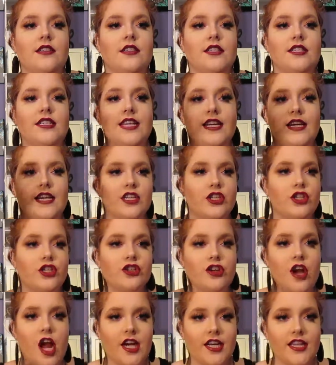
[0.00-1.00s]

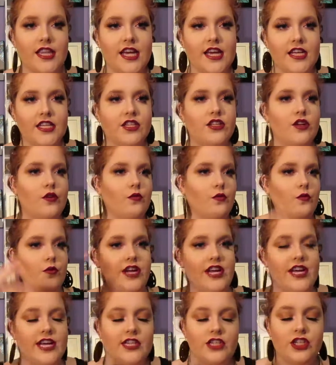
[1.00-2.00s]
deconstruct this,
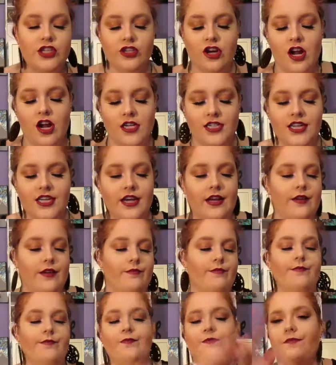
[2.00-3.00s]
reconstruct it,
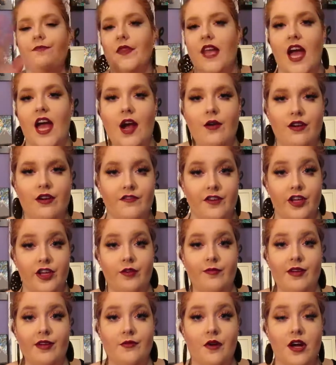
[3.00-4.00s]
however you
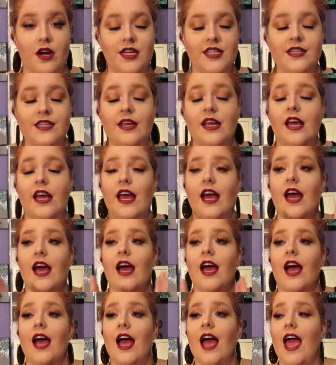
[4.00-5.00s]
may want.
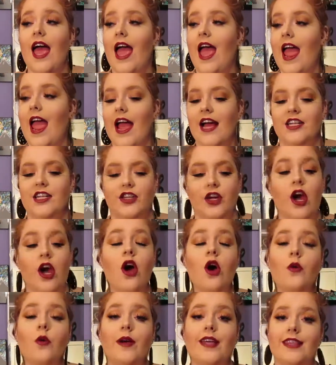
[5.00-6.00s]
And
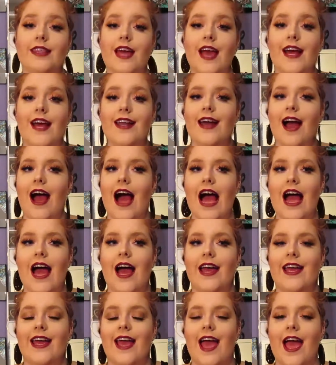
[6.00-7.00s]
with that,
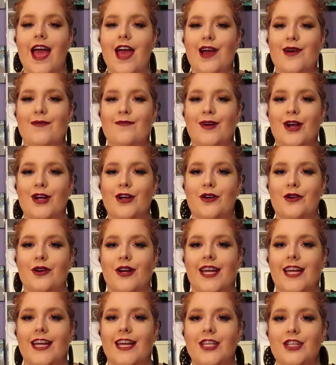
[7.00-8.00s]
I am
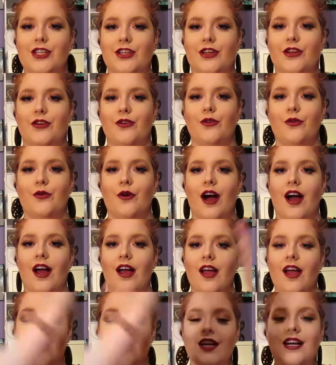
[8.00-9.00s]
going to
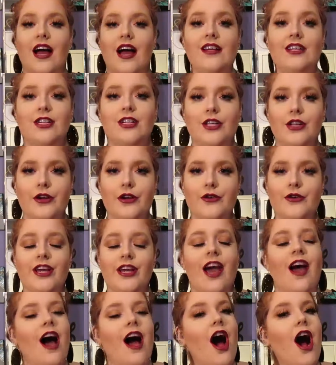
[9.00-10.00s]
conclude
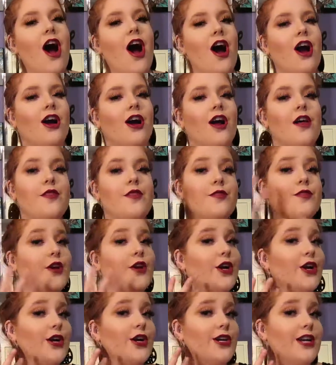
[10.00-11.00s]
our
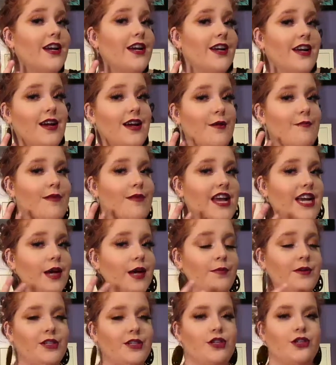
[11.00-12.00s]
third
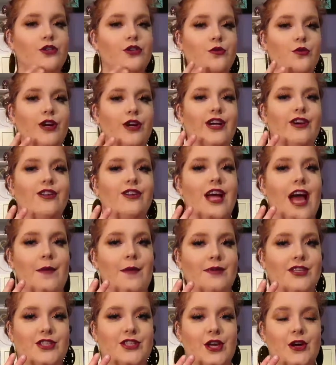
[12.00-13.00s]
makeup tutorial
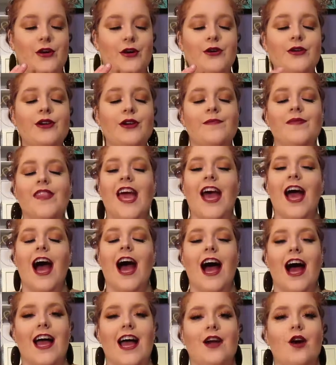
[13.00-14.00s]
episode.
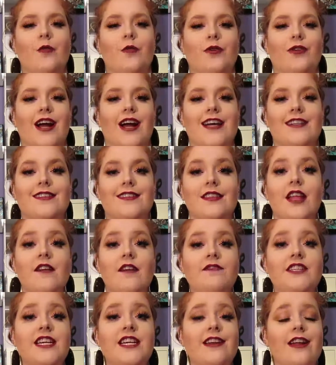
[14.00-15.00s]
I hope you guys
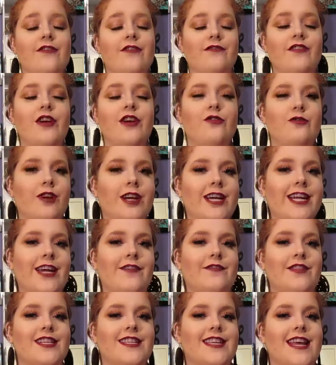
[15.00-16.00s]
loved it. Feel free to
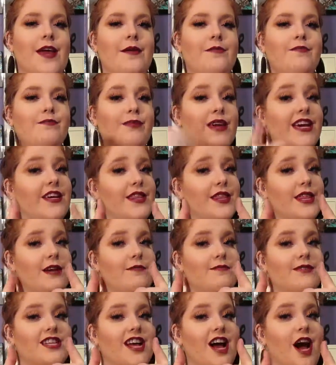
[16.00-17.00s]
give this a big
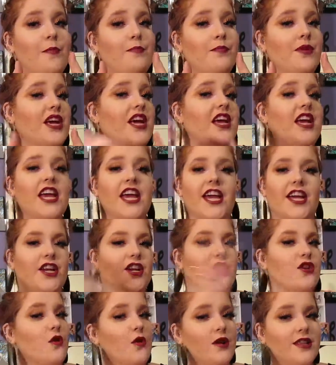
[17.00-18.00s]
thumbs up.
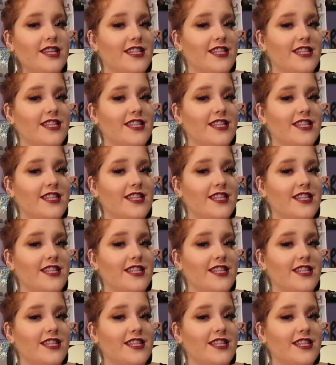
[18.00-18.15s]
Ignore the